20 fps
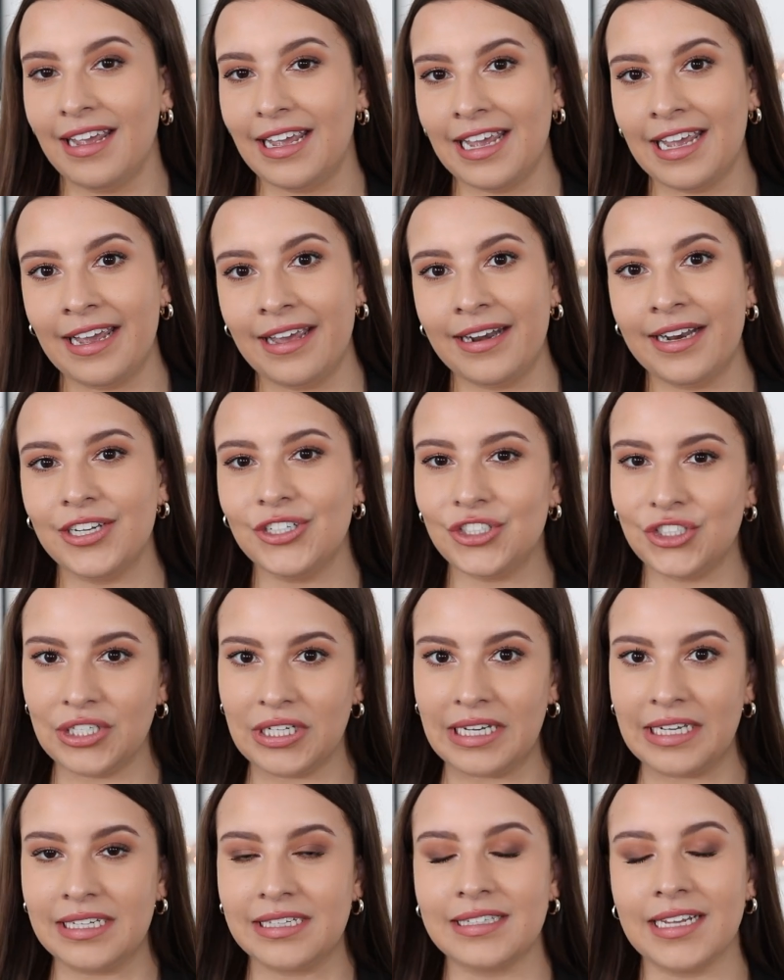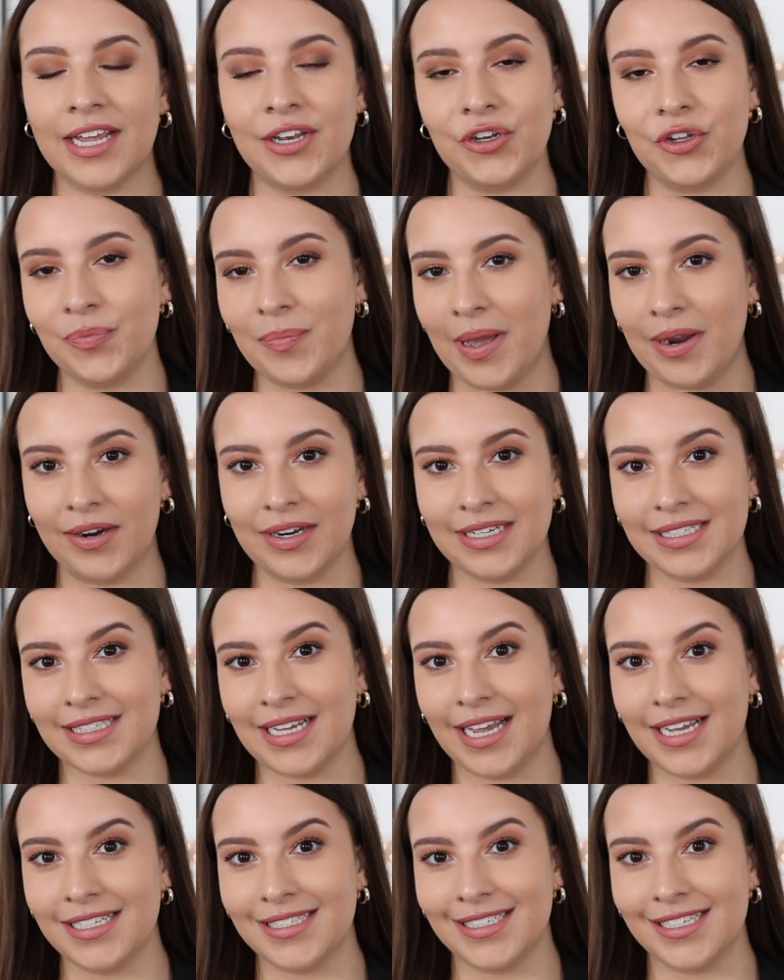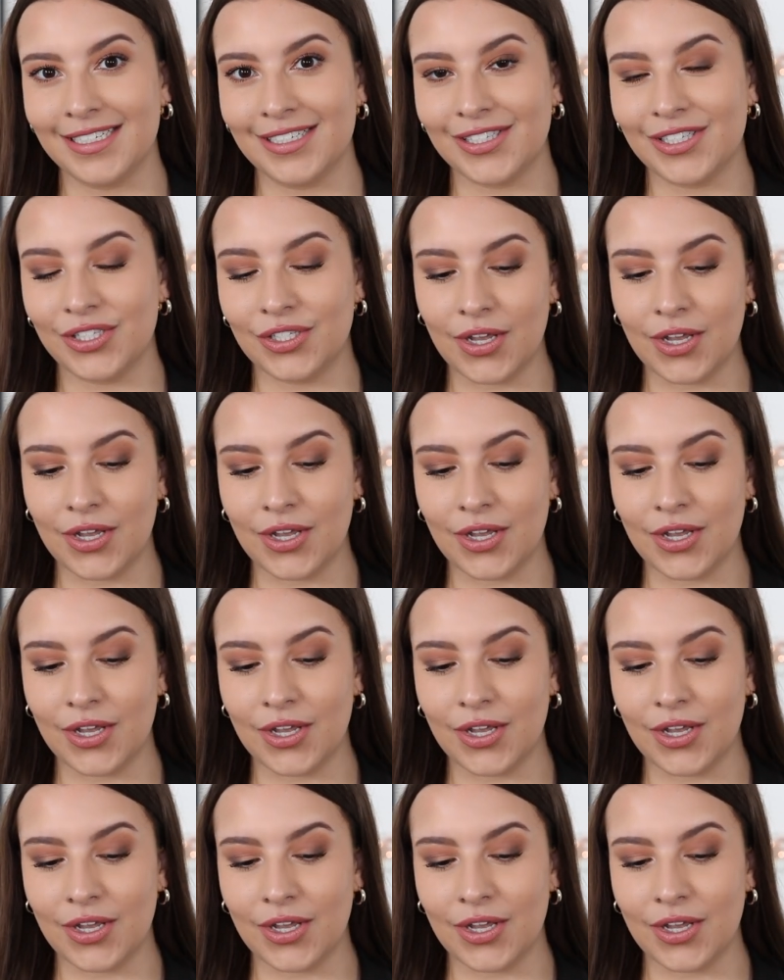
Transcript: in jeans and numeric sizes.